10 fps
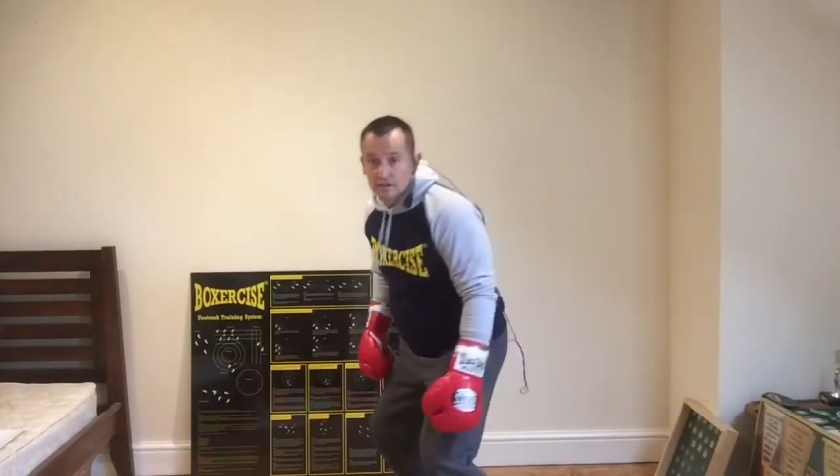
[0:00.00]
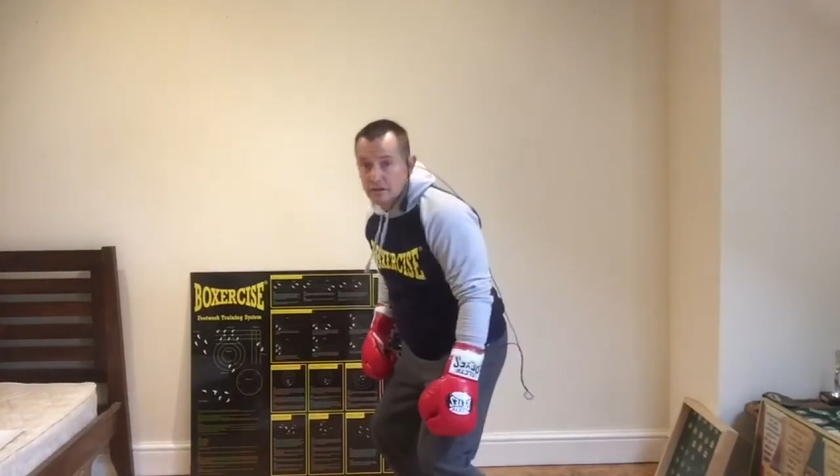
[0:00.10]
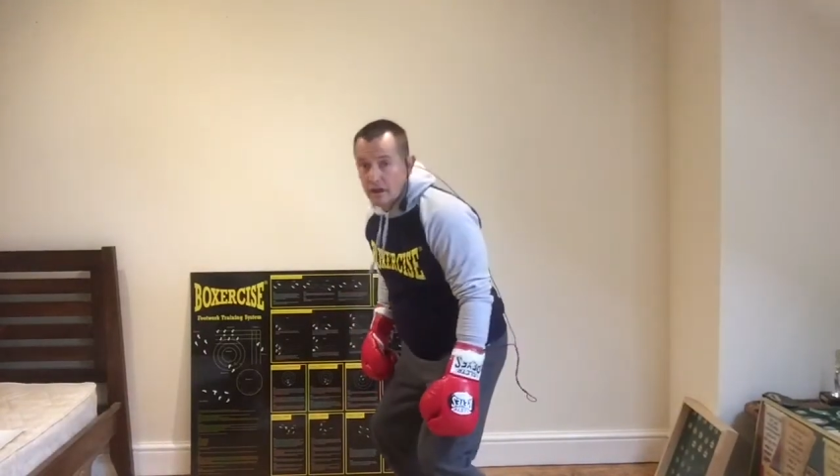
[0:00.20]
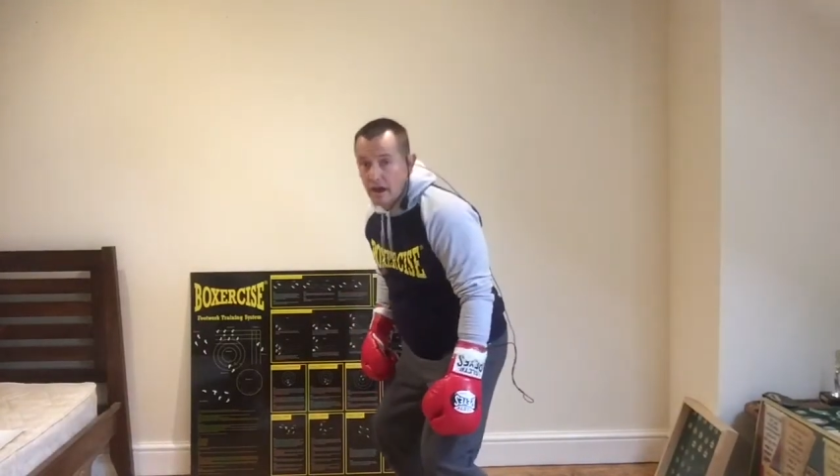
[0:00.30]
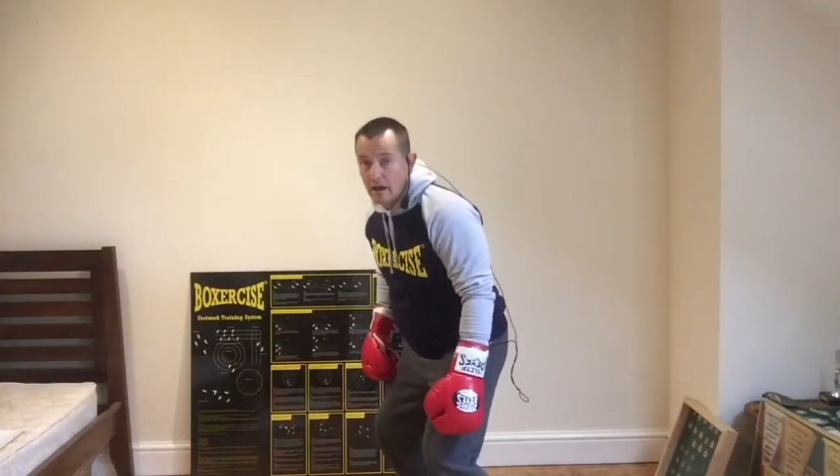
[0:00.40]

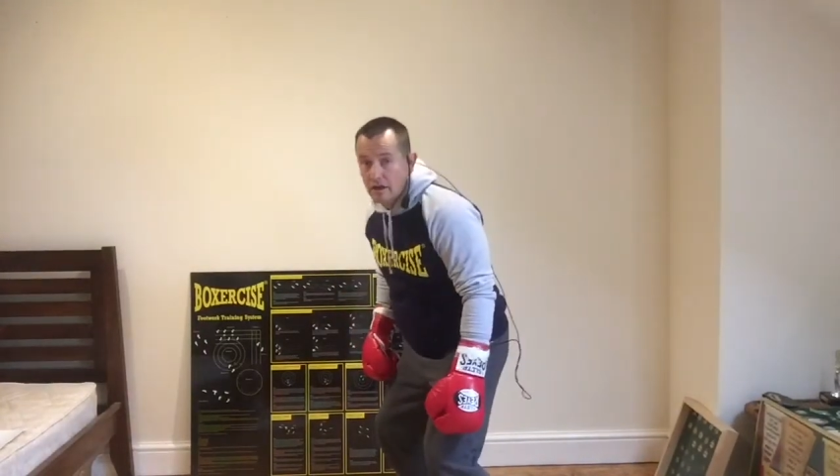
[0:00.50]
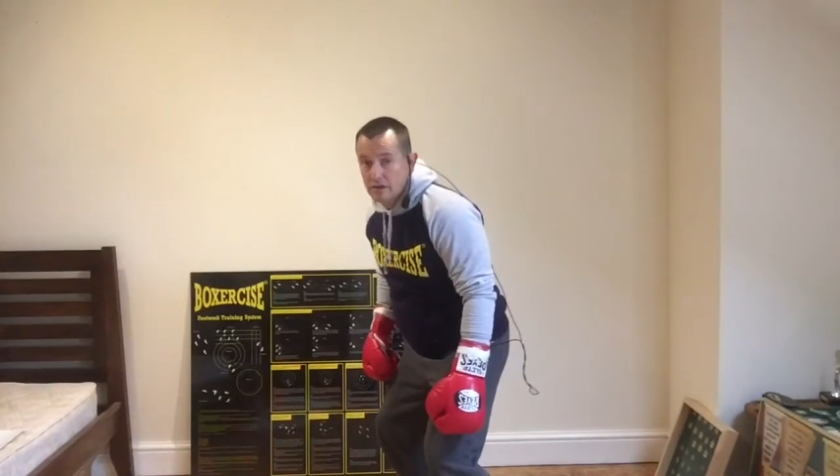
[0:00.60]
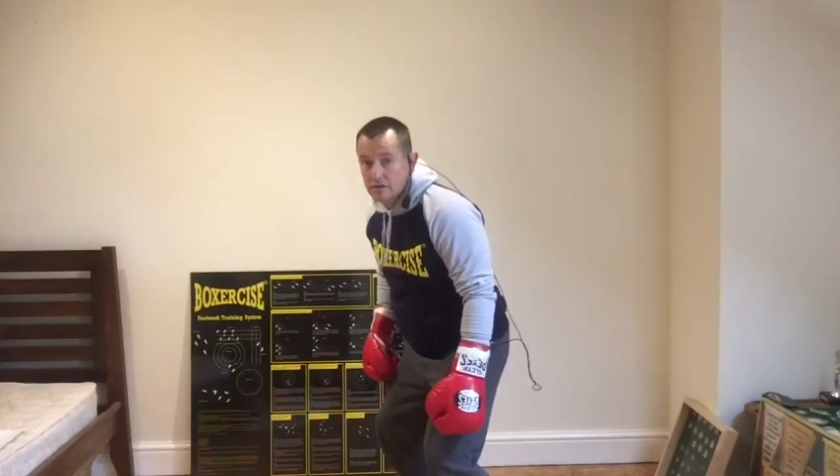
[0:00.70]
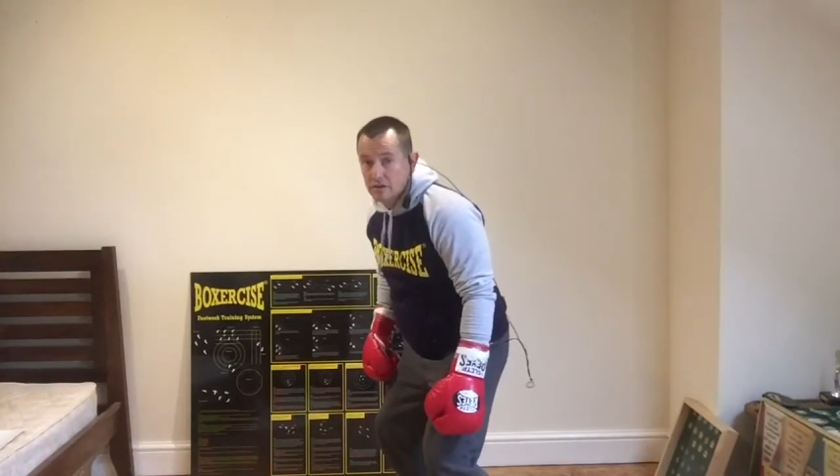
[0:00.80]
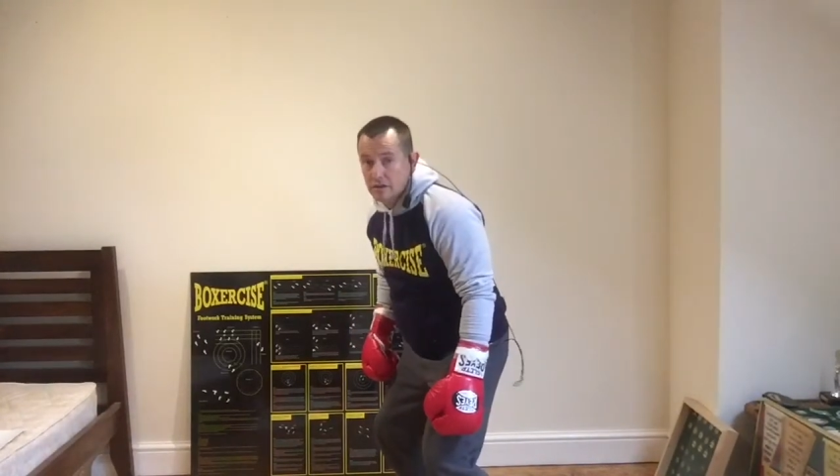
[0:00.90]
There,
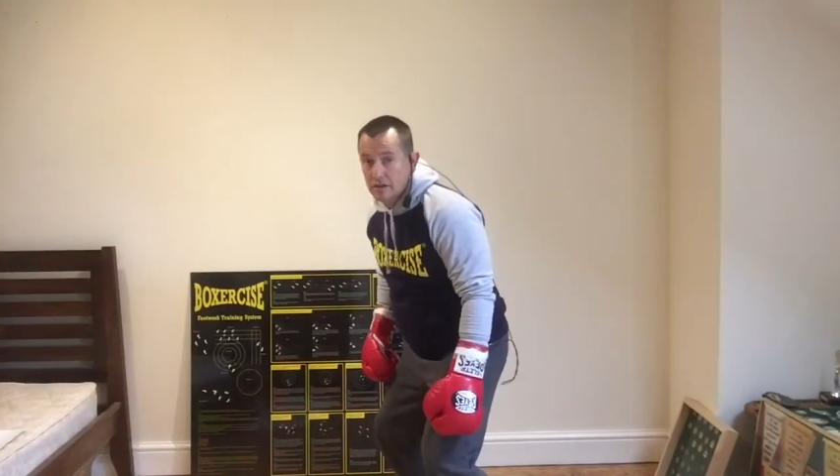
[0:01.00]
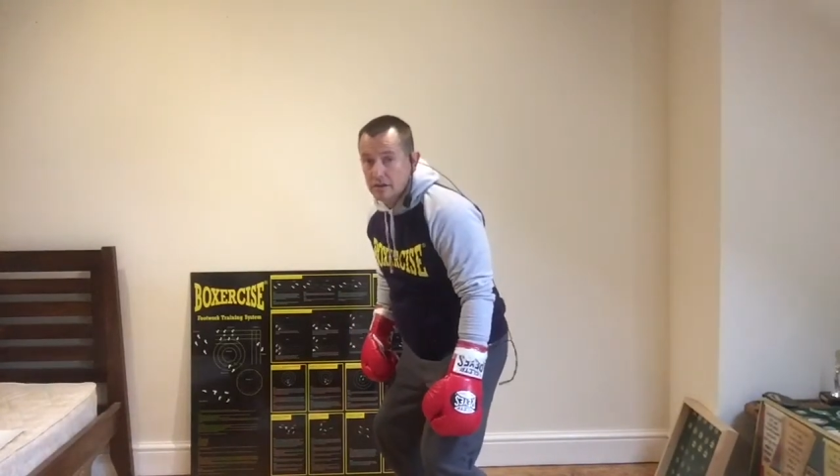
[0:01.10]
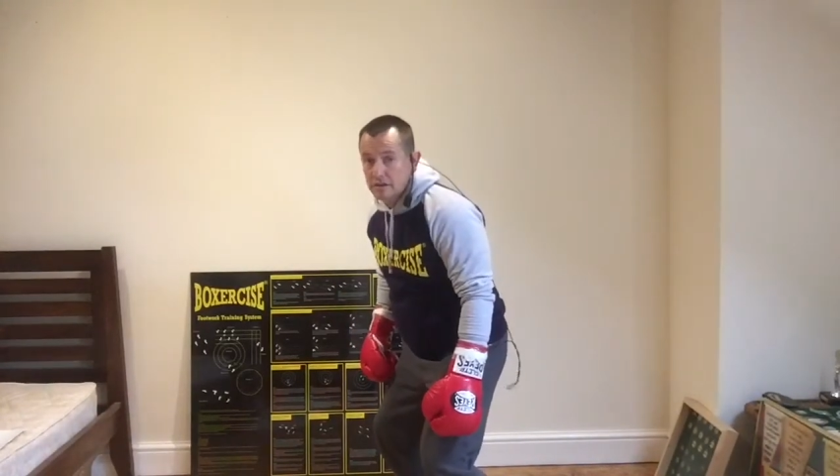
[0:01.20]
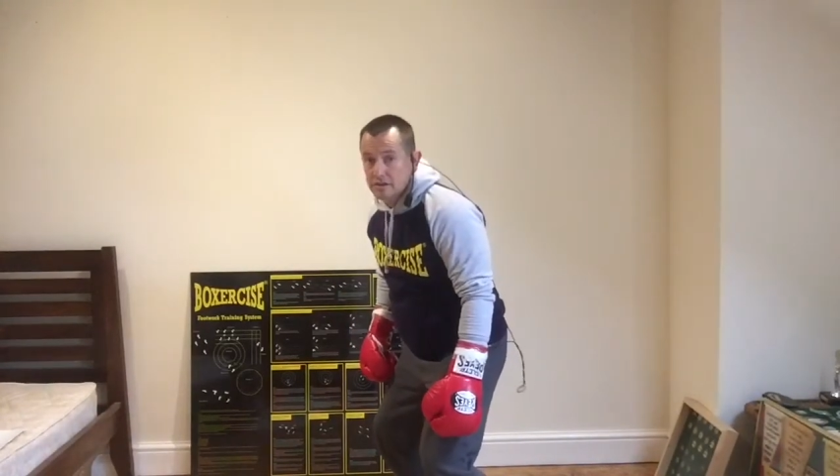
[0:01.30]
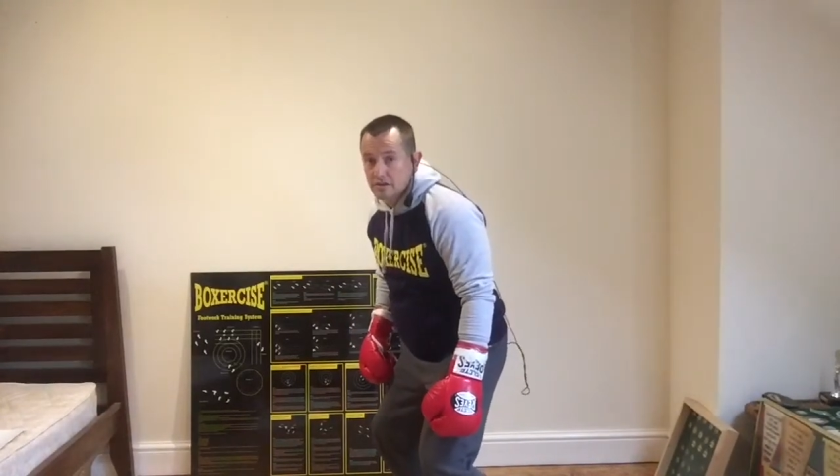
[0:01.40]
turn your
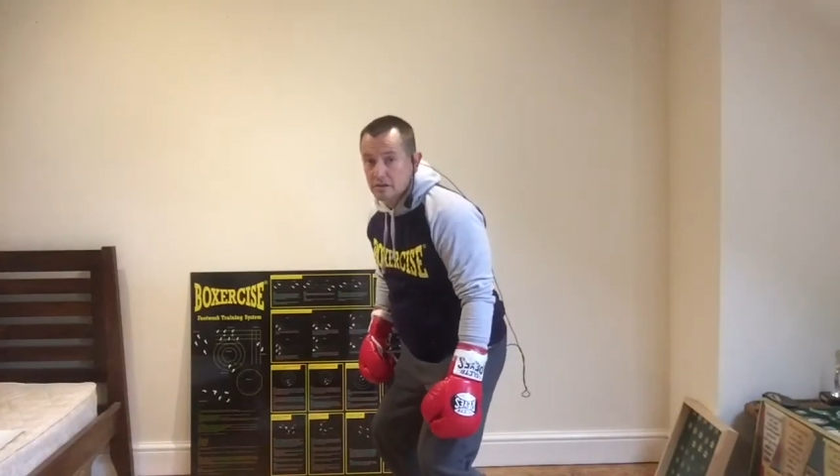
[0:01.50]
knees,